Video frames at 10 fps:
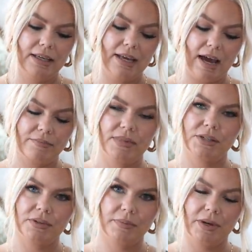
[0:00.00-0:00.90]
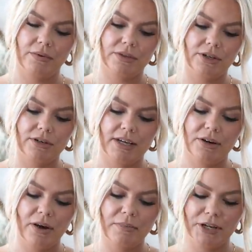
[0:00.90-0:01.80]
yeah, this one's being returned. I
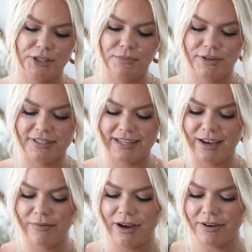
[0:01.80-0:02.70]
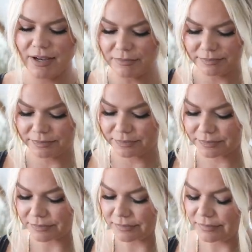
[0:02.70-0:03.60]
don't have much more to say about it,
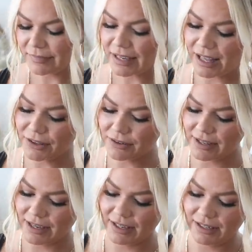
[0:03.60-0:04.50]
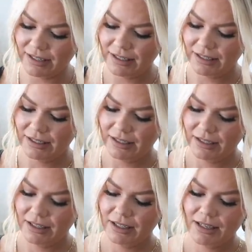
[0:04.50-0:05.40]
other than
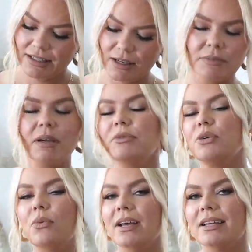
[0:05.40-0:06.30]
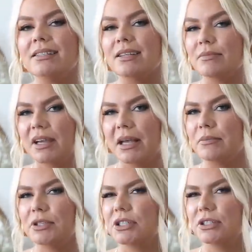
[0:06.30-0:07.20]
sometimes you win,
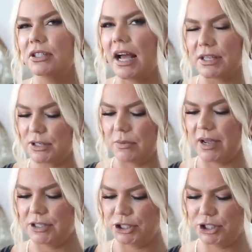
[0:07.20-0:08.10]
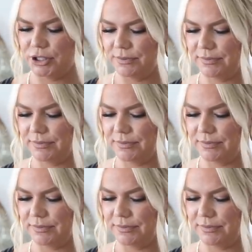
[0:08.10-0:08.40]
sometimes not so much.